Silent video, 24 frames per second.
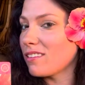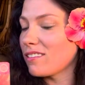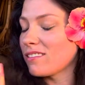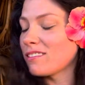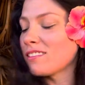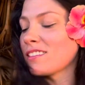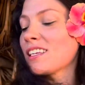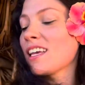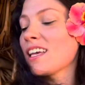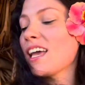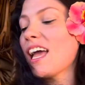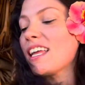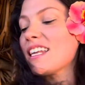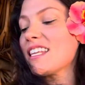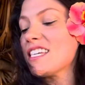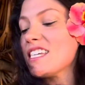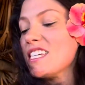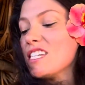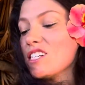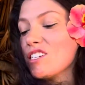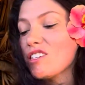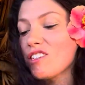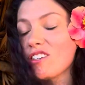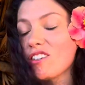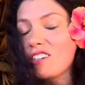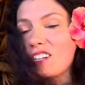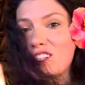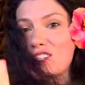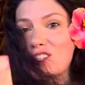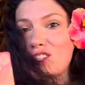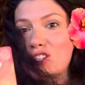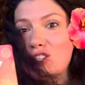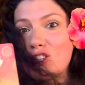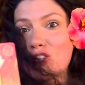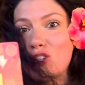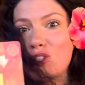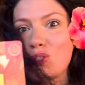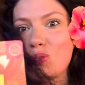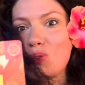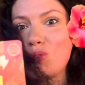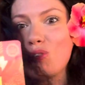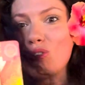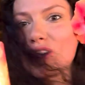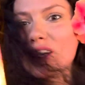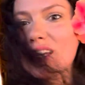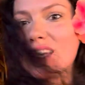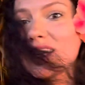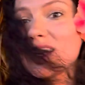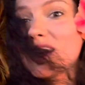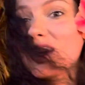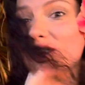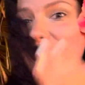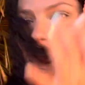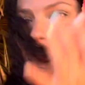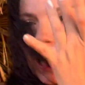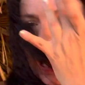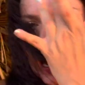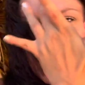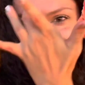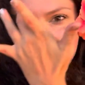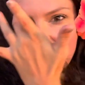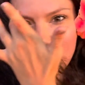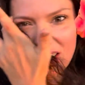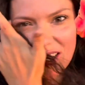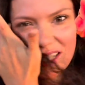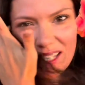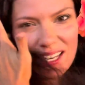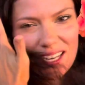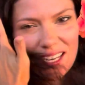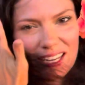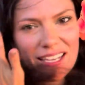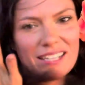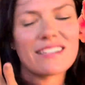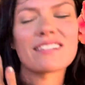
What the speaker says: And here is the story of how he did it.